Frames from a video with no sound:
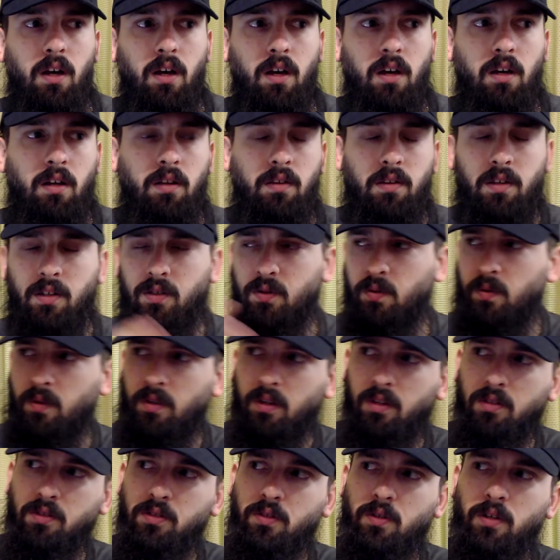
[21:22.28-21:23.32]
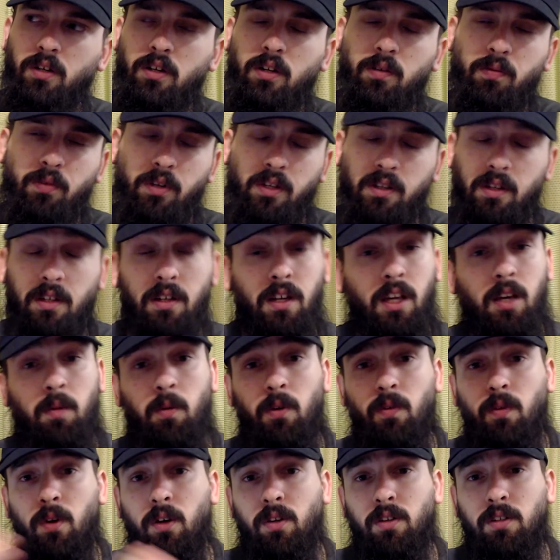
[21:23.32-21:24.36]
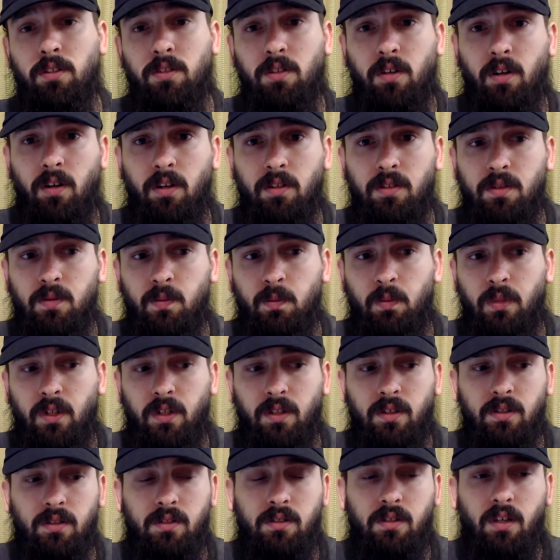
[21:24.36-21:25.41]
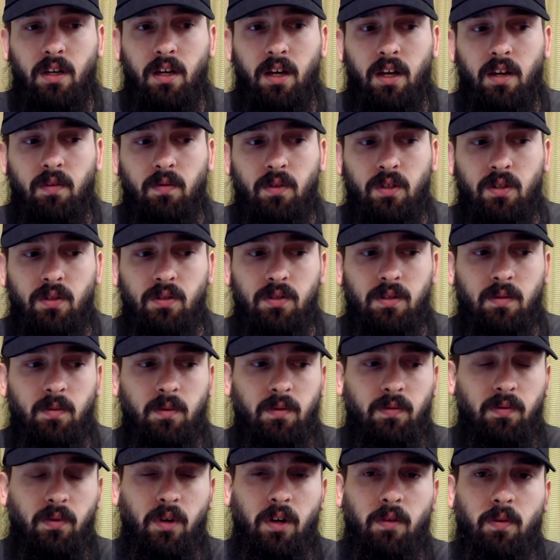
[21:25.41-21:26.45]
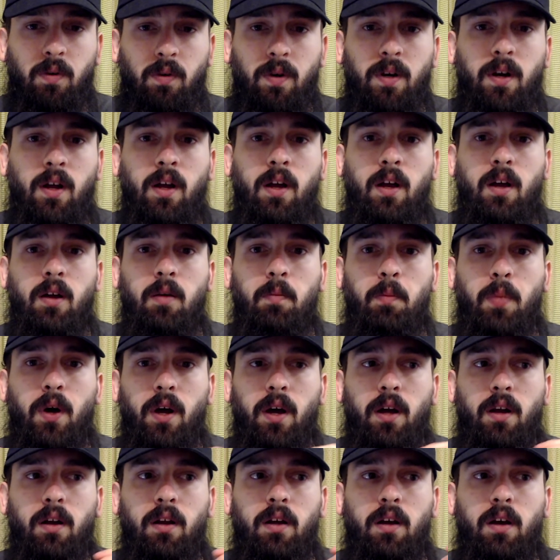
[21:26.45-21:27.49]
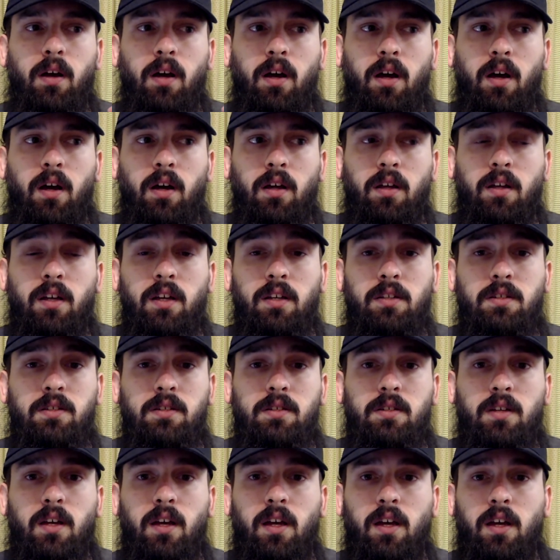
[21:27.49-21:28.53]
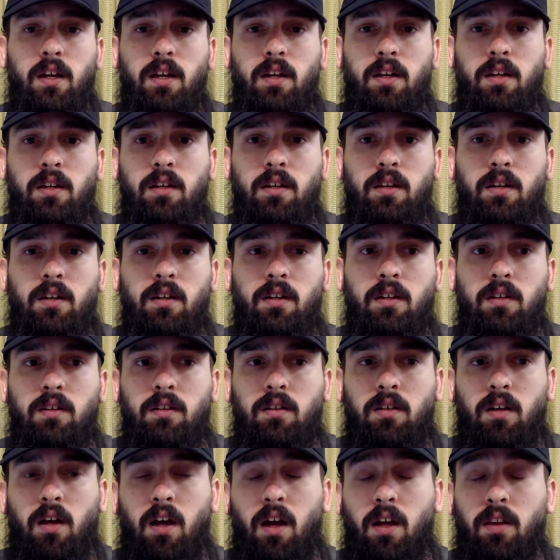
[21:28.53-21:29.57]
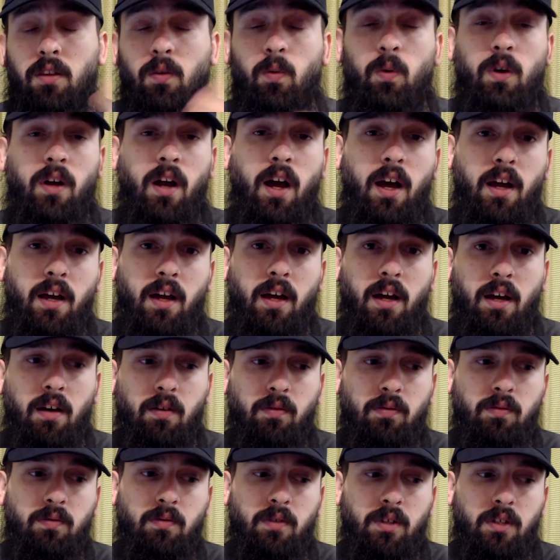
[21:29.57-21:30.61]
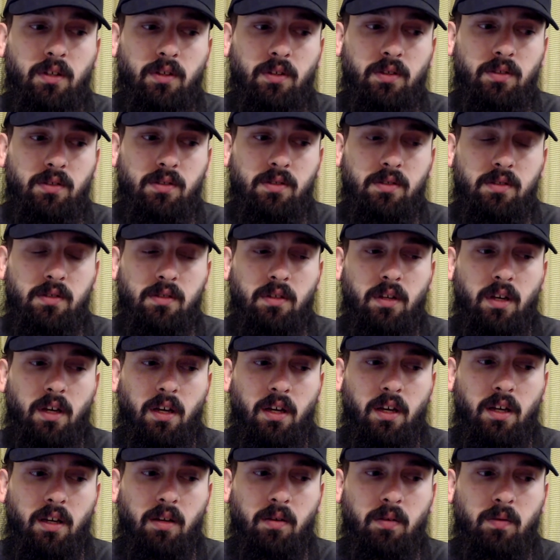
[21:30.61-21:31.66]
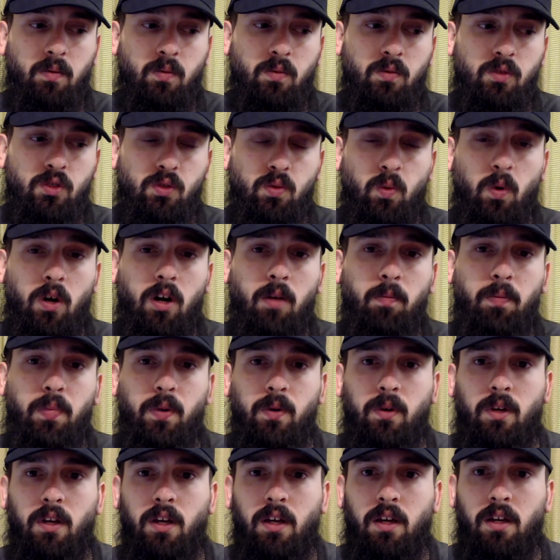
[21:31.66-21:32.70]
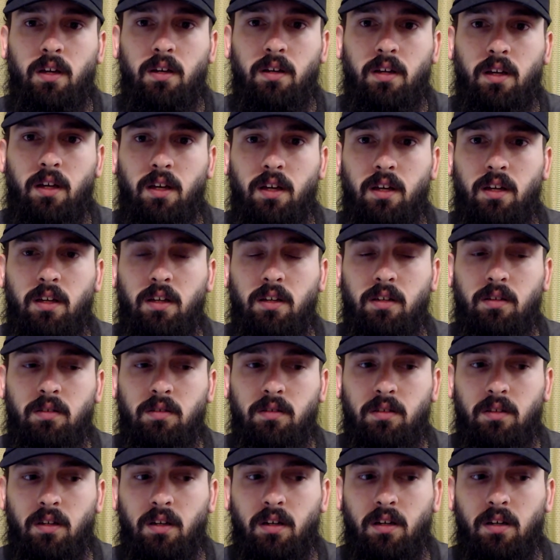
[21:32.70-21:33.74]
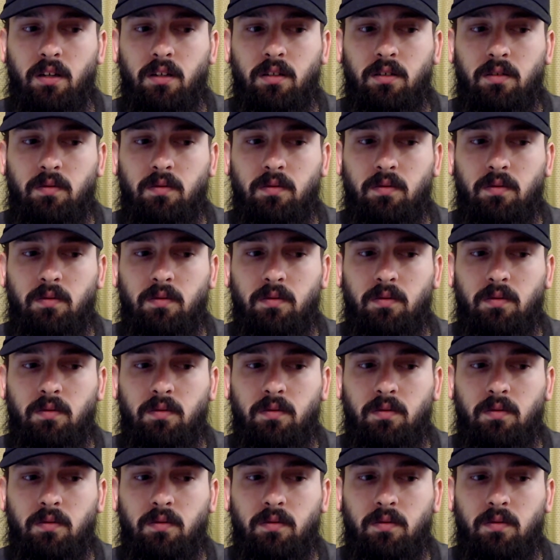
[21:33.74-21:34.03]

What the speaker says: this one on screen, I forget the name of all these cards because I haven't used them in forever. But it's a... the one I have is a swamp and an